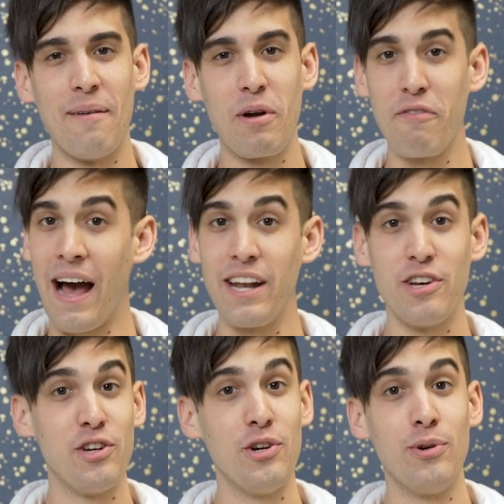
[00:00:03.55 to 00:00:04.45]
We've had to
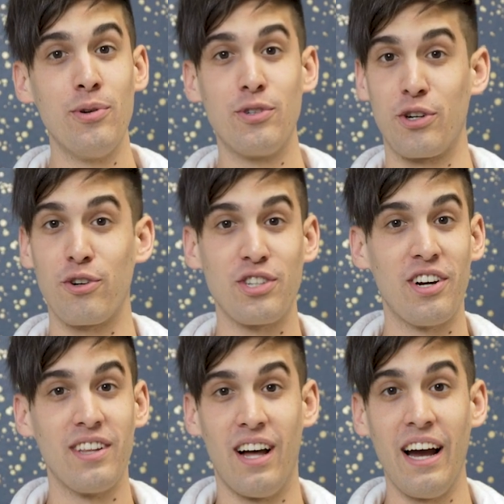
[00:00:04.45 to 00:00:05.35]
do church
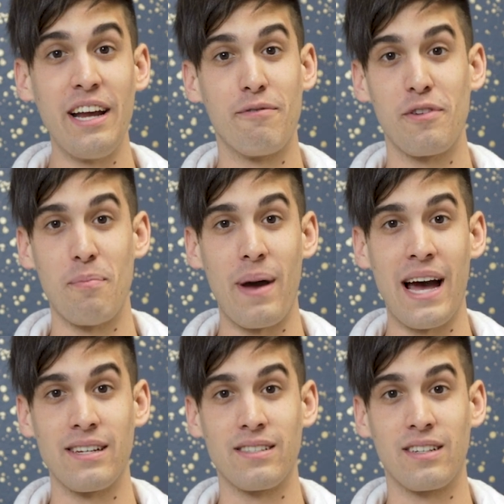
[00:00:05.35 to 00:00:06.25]
online for the
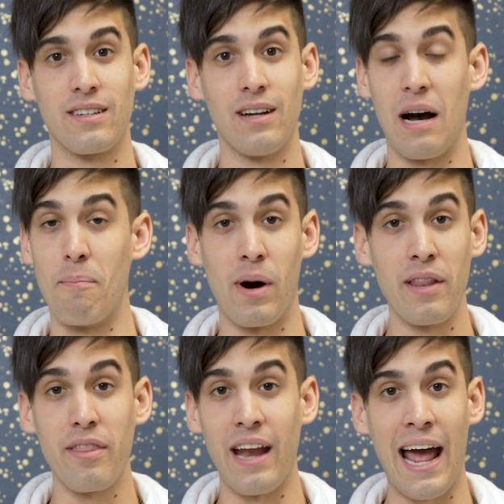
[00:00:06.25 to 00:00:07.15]
past
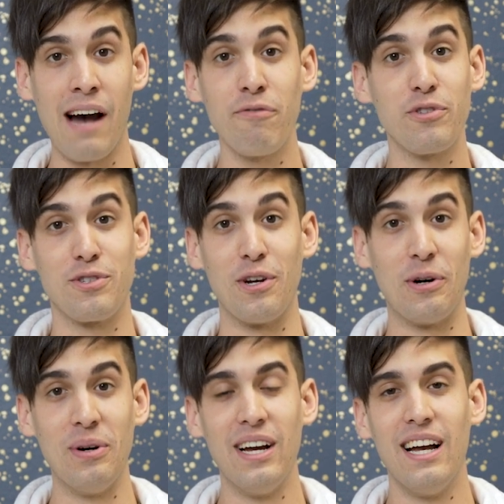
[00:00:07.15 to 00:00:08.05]
month and a half or so